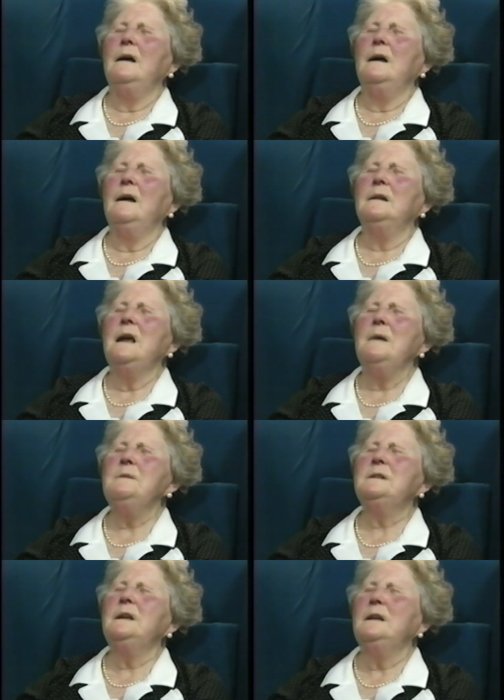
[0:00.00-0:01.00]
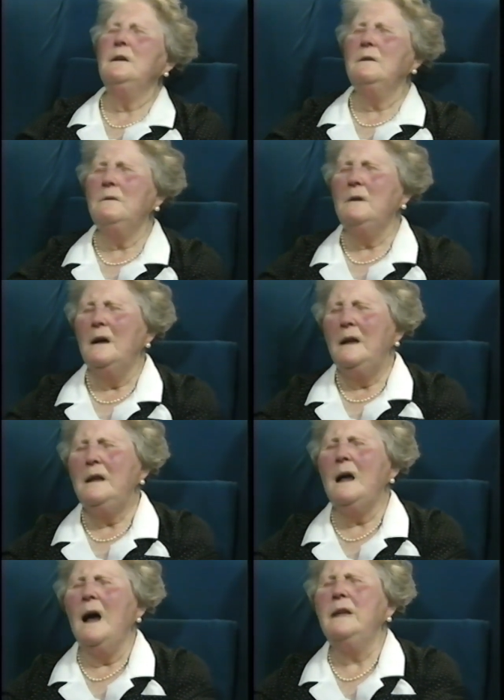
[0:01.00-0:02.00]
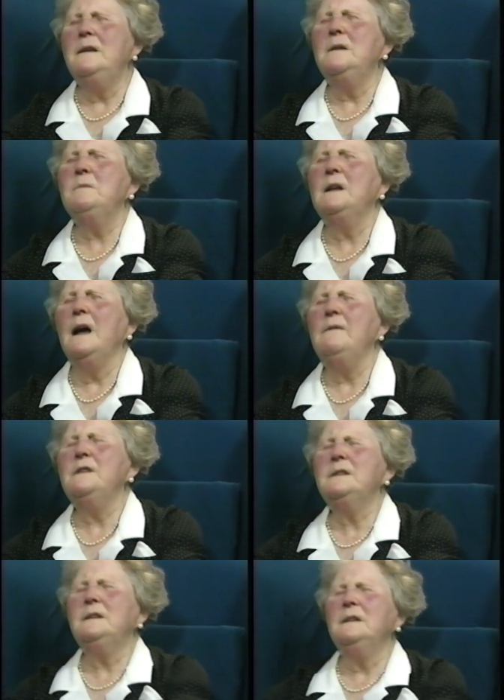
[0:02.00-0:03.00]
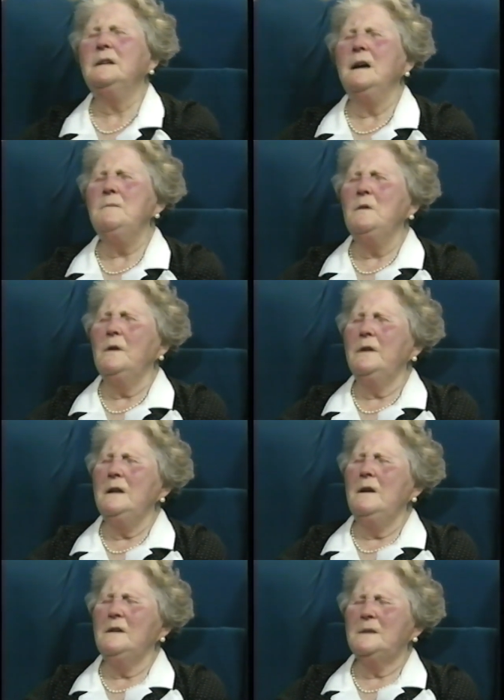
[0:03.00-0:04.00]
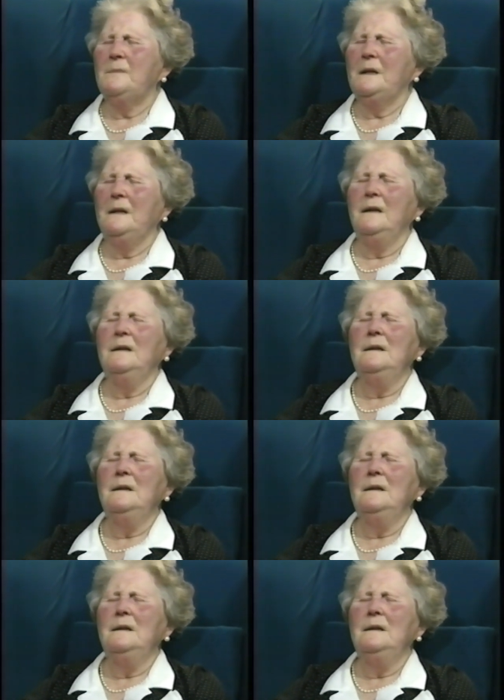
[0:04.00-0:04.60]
At Hampstead? Oh, yeah, I did, but I visited her more in hospital.